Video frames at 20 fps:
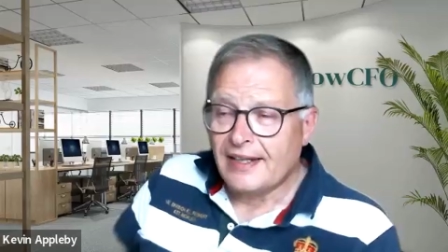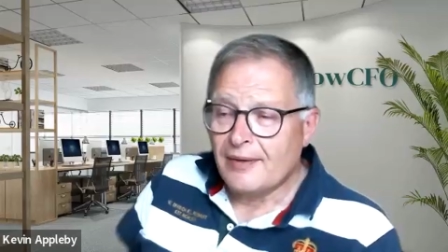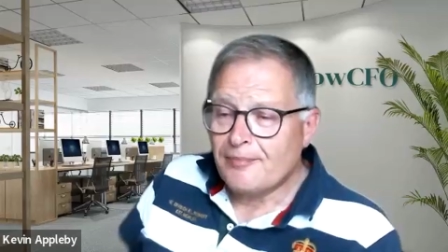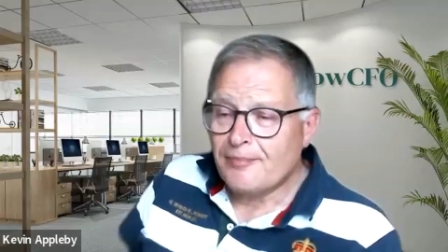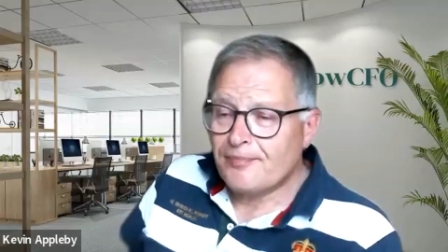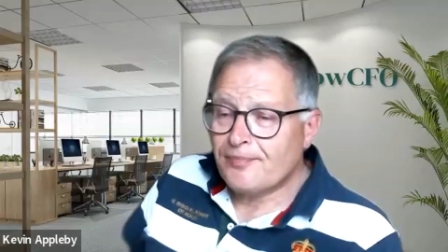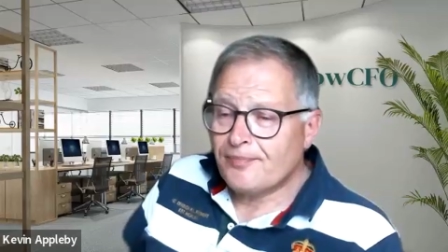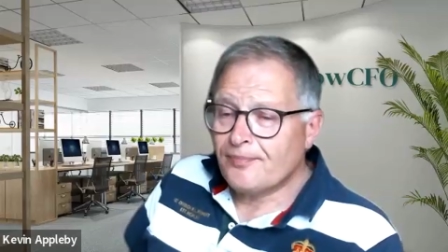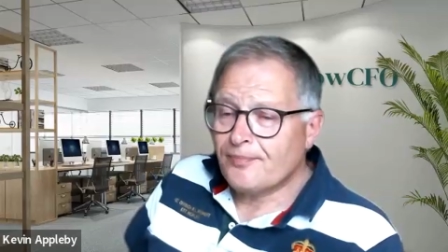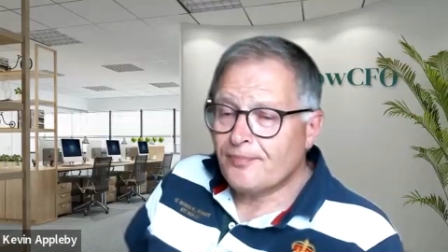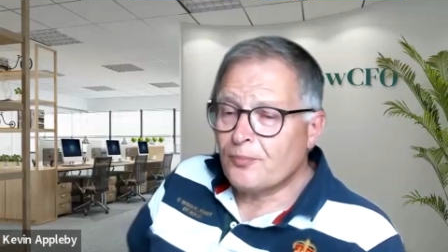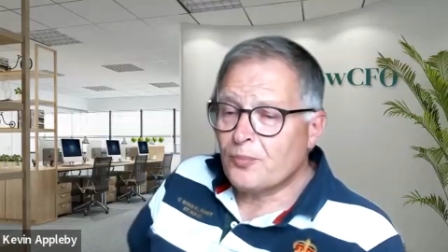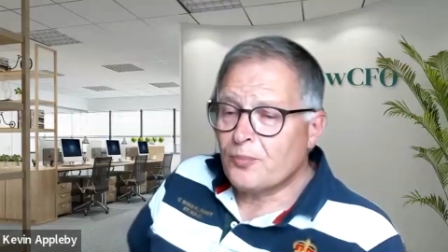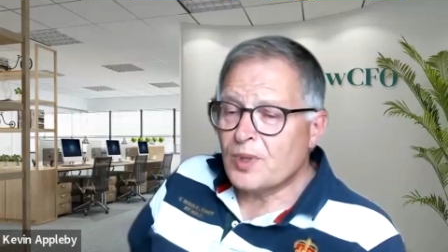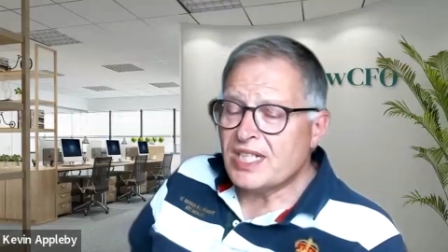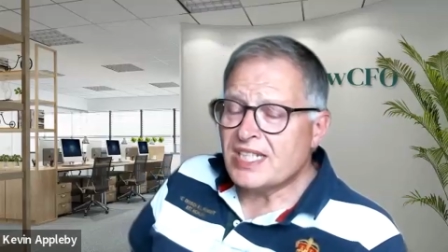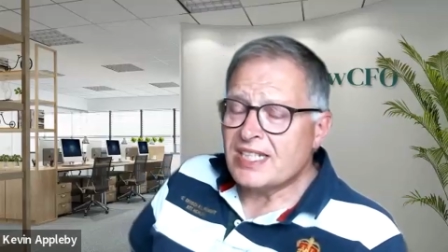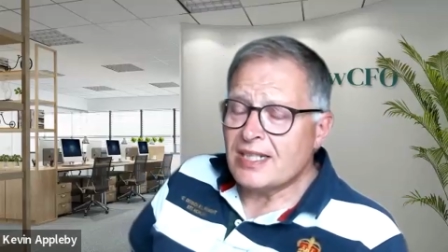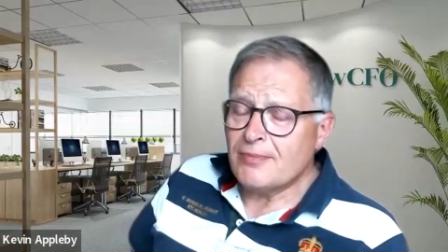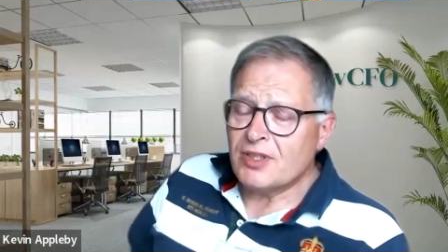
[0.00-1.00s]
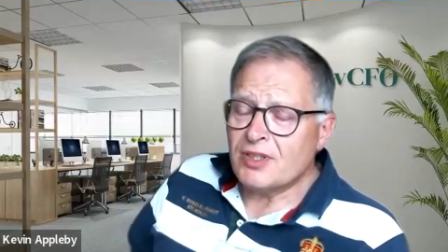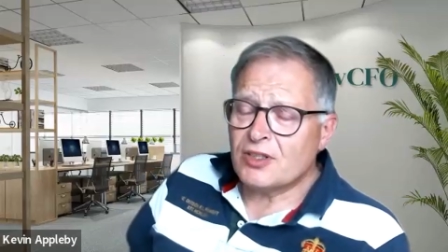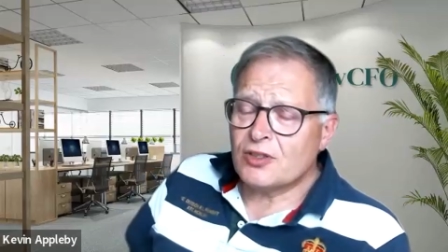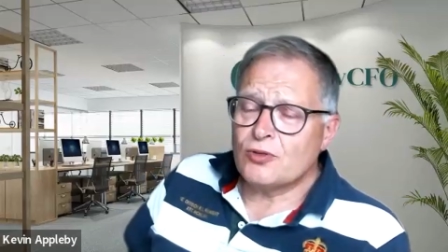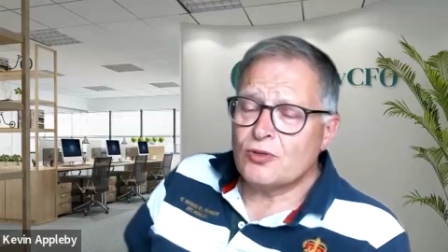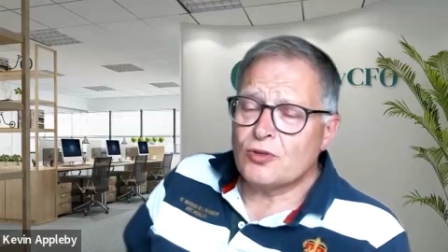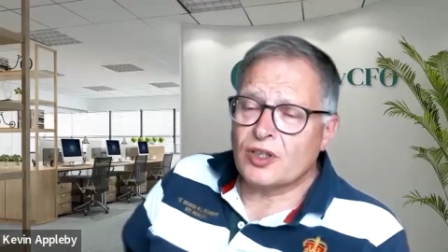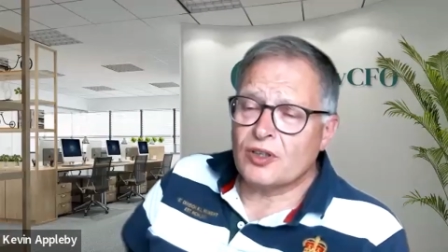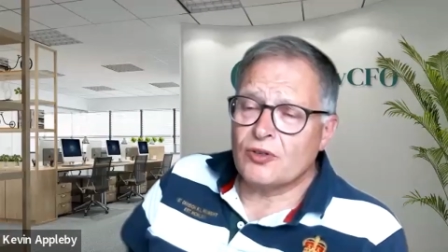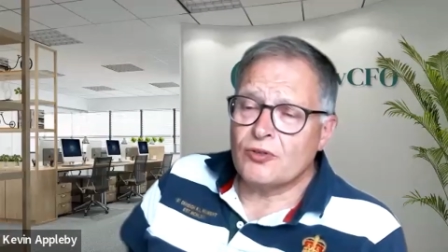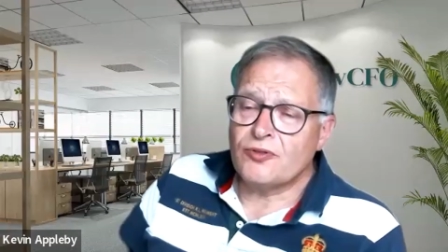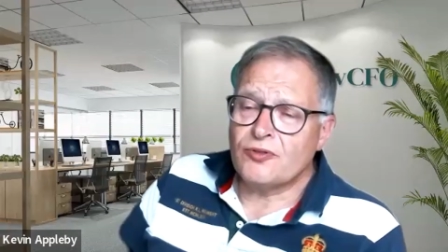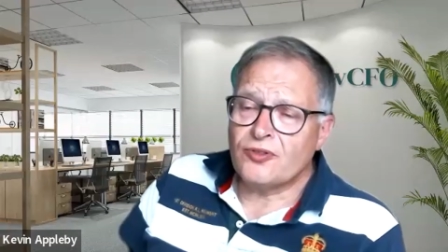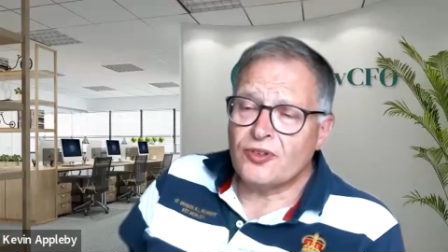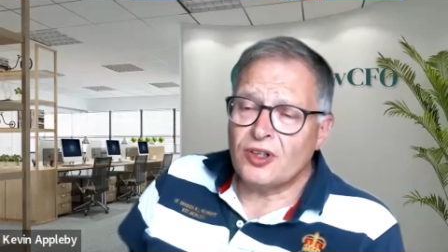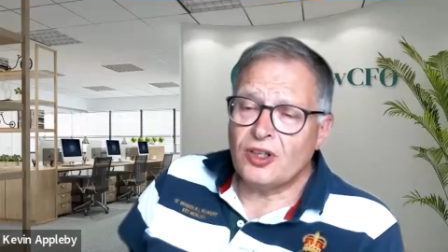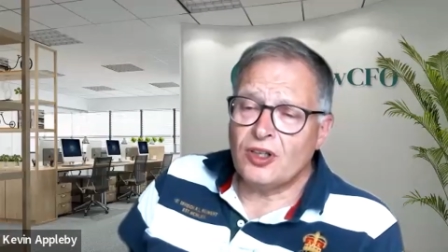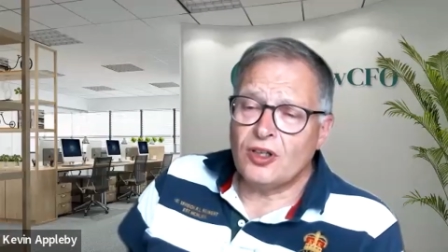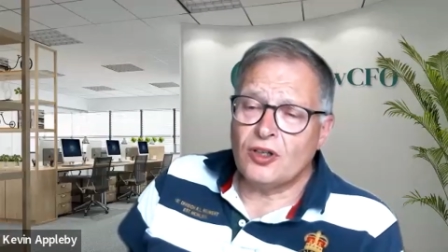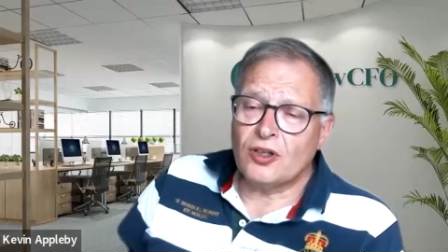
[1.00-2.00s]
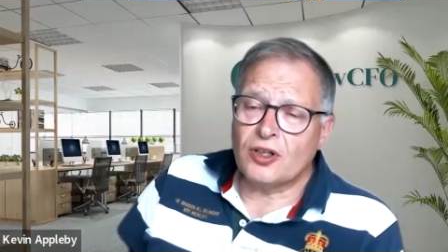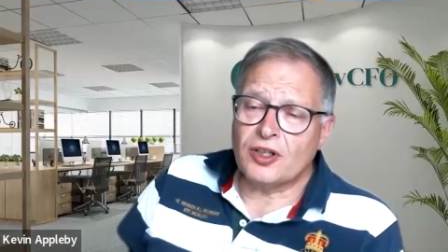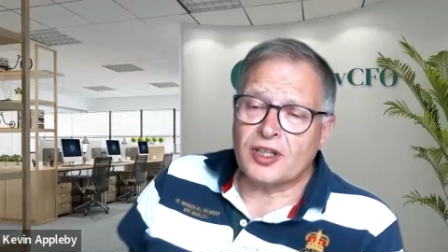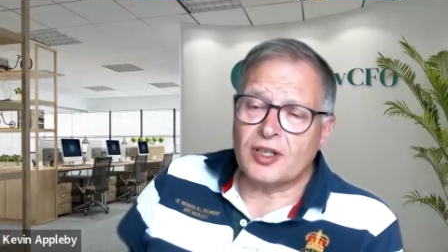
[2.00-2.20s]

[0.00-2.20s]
Now, we seem to talk an awful lot